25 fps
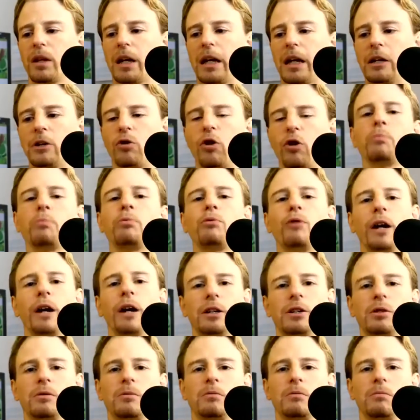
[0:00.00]

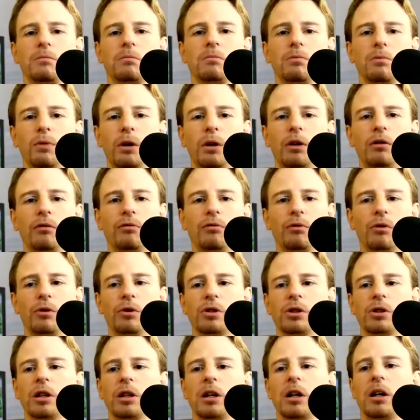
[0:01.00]
incorporate with the
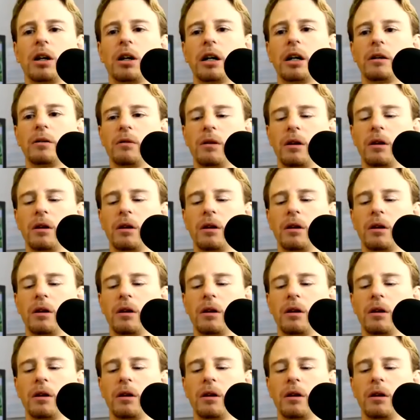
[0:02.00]
foods that I,